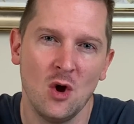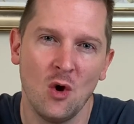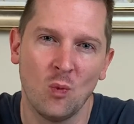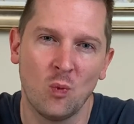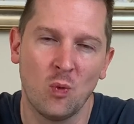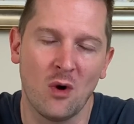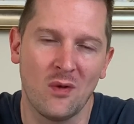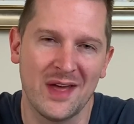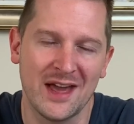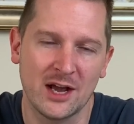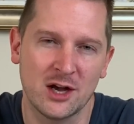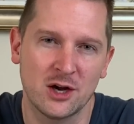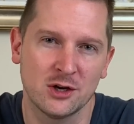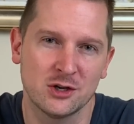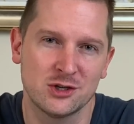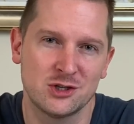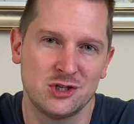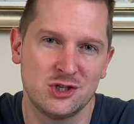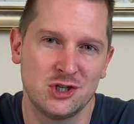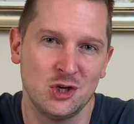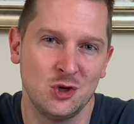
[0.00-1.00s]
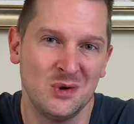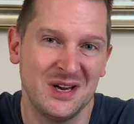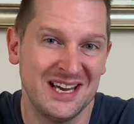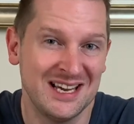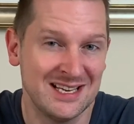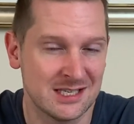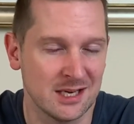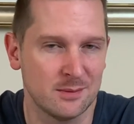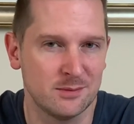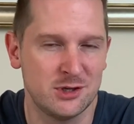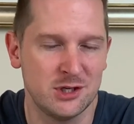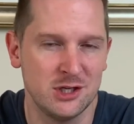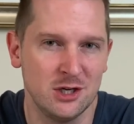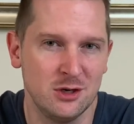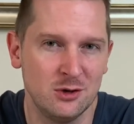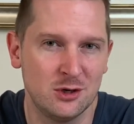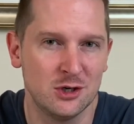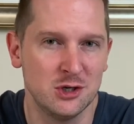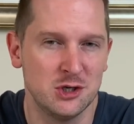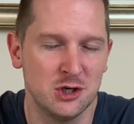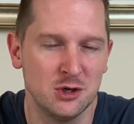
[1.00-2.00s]
What that costs you is up to you
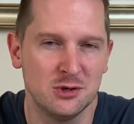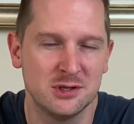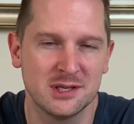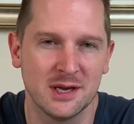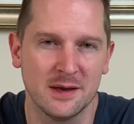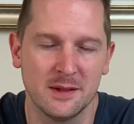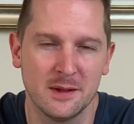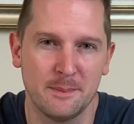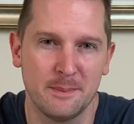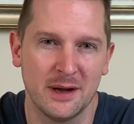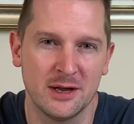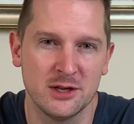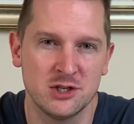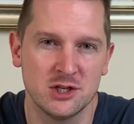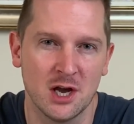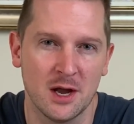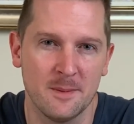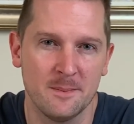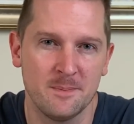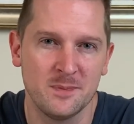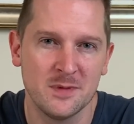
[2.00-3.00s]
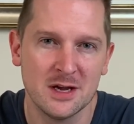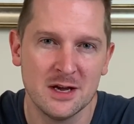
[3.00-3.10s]
because you set the budget.